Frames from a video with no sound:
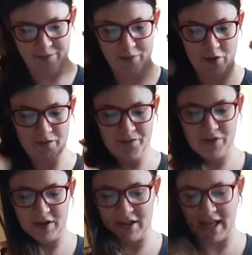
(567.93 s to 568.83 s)
But
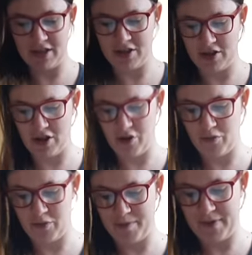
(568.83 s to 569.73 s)
they still
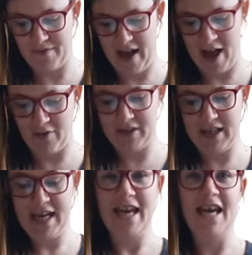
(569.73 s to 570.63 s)
would be found
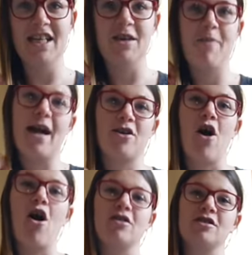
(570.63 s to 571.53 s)
in your back
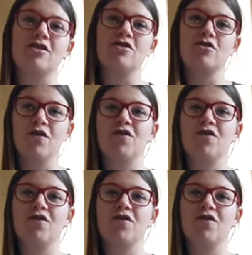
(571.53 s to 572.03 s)
garden and stuff.